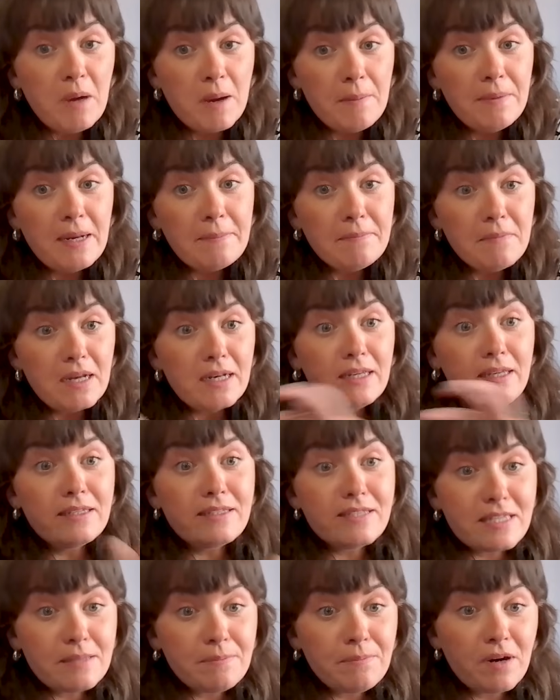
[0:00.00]
of public money
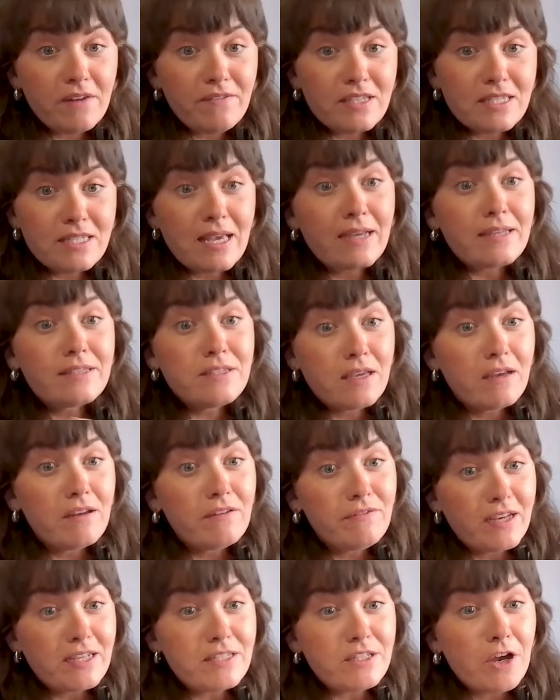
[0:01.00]
into the private sector
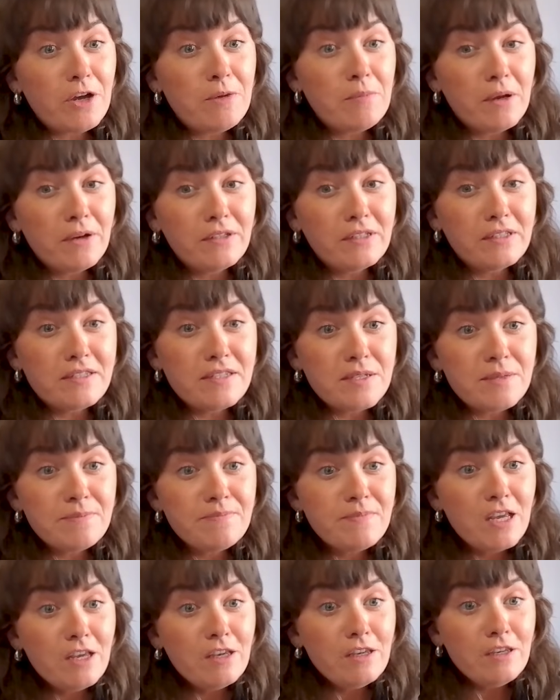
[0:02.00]
affects homeowners.
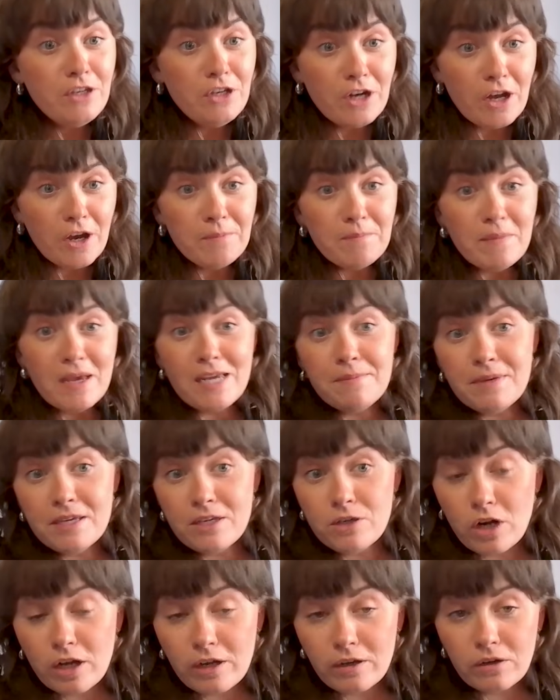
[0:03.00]
Maybe
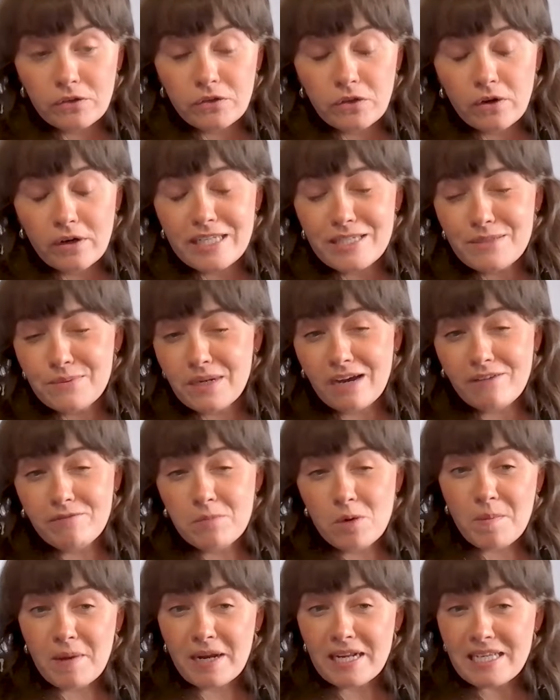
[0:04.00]
your local authorities would have
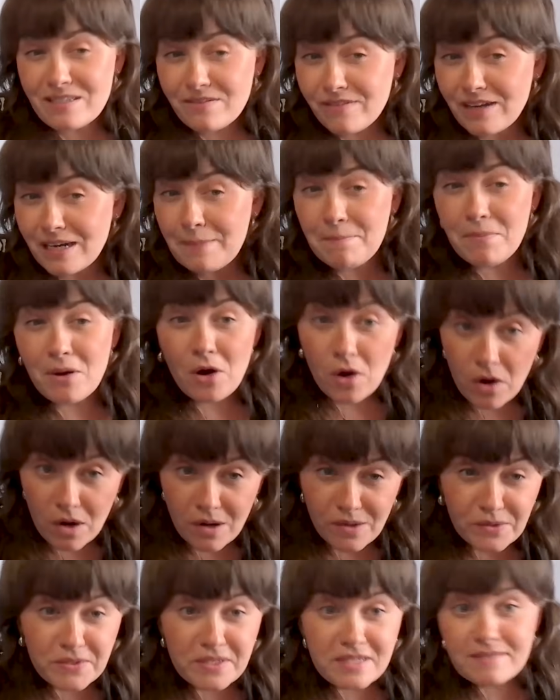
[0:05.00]
more money to fill in
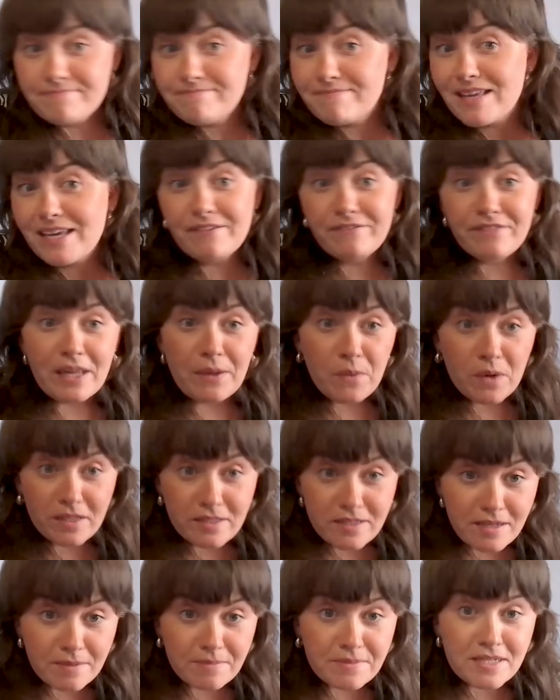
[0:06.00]
potholes if they
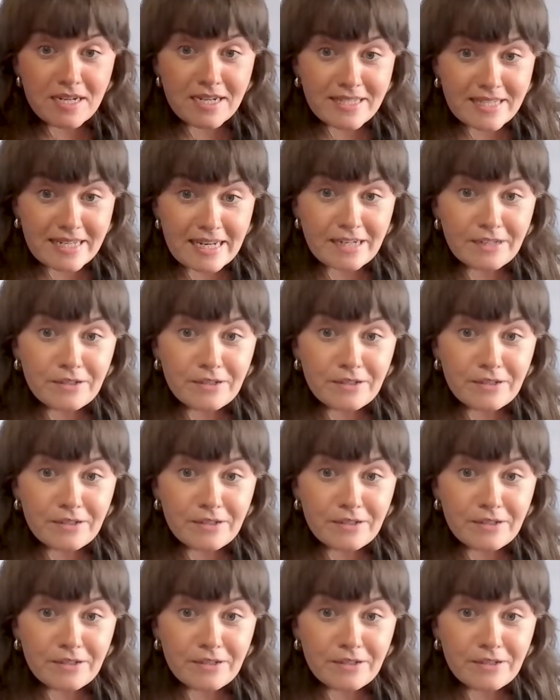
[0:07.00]
weren't subsidising